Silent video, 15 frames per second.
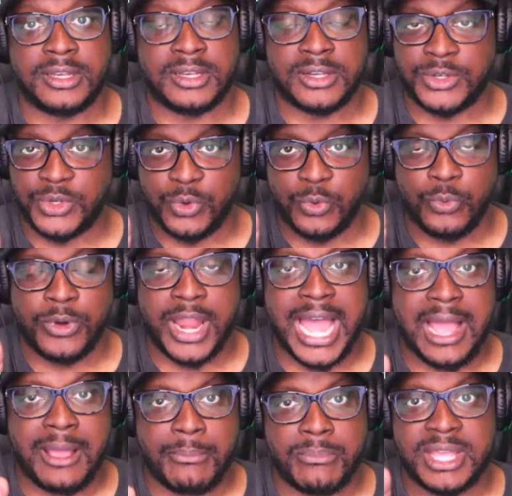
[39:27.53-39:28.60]
Do
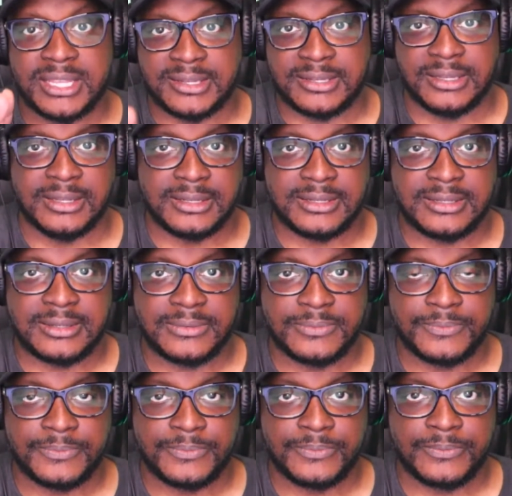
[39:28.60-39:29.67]
not miss this.
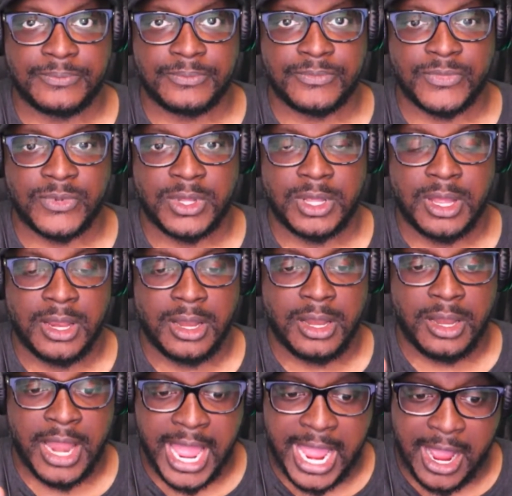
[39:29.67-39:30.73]

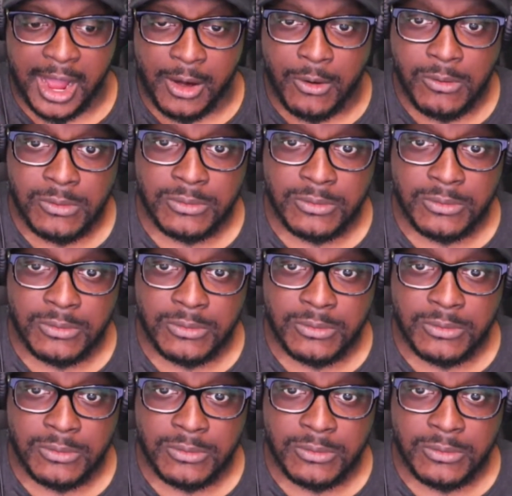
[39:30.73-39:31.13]
Now,